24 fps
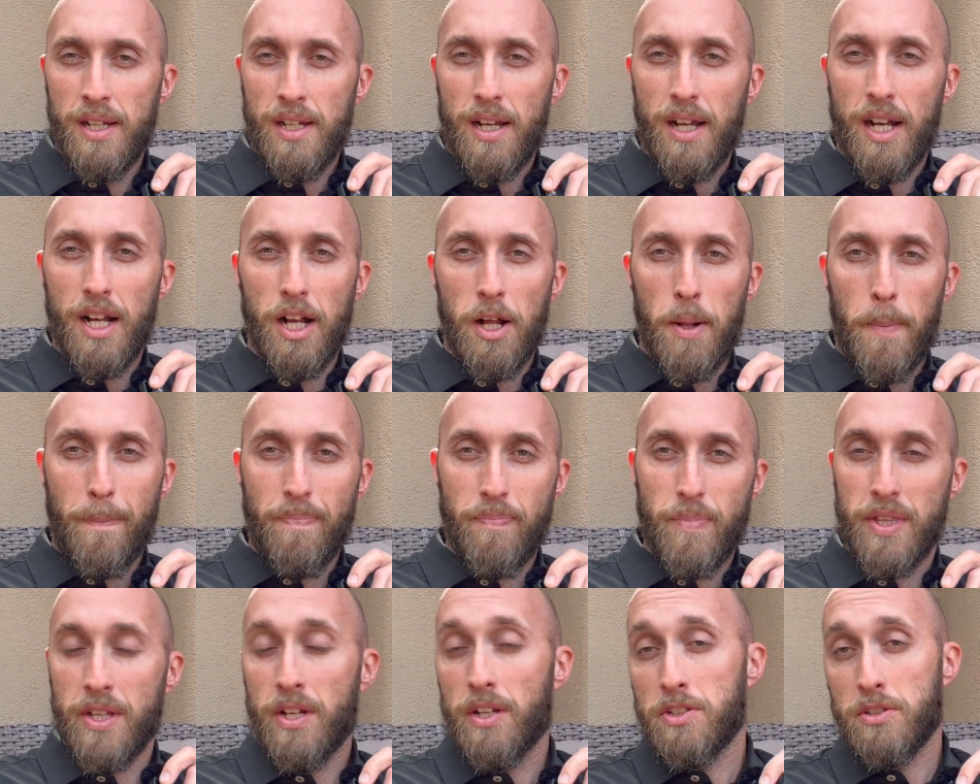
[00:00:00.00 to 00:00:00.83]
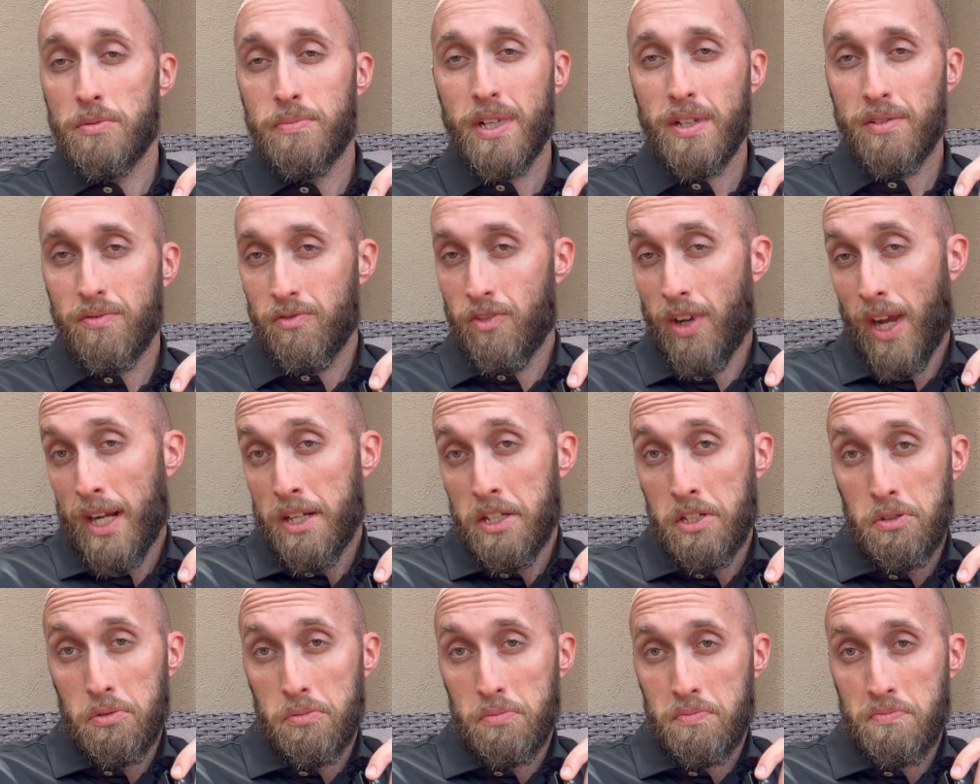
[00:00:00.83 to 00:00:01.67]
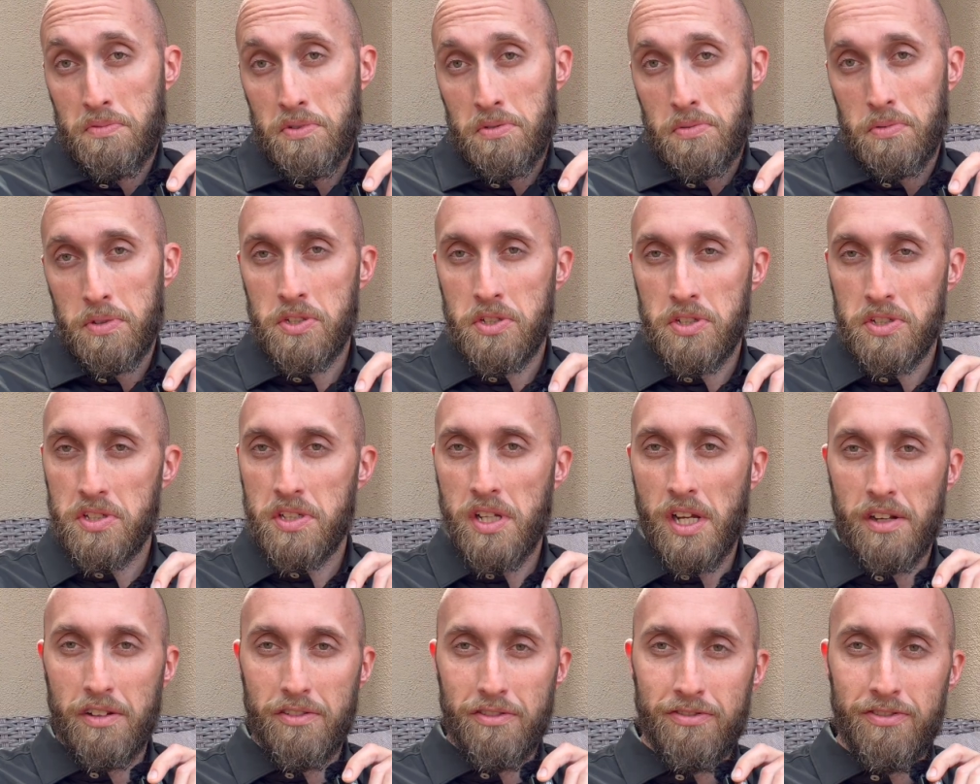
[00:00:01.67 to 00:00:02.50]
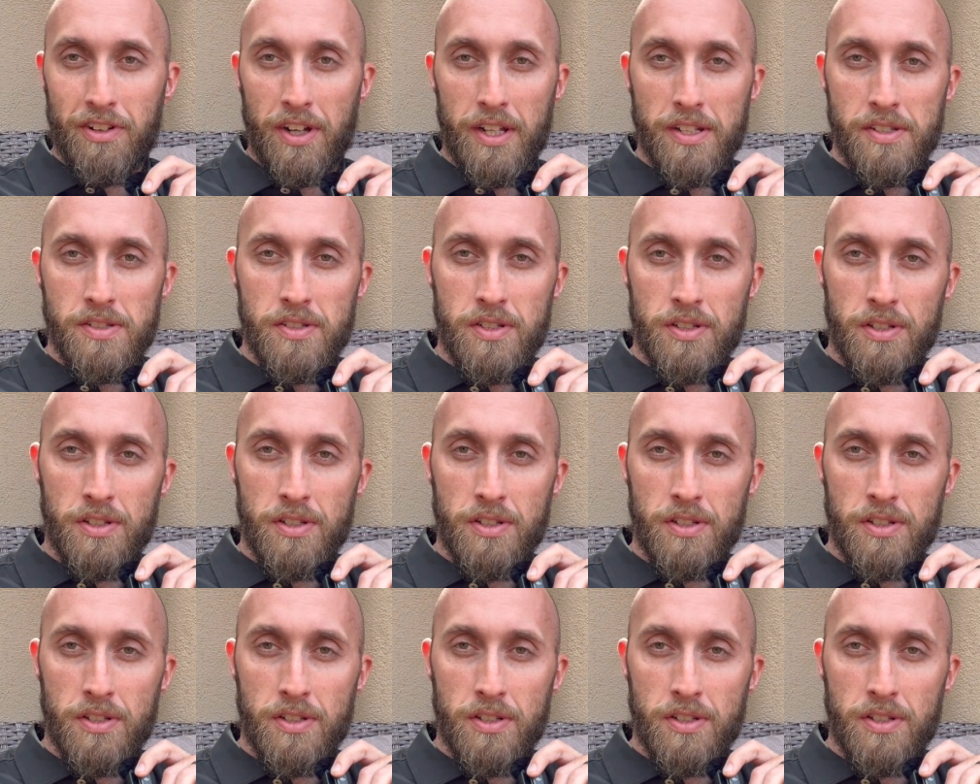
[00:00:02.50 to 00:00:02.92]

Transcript: But they also make vacuums, which is kind of fun.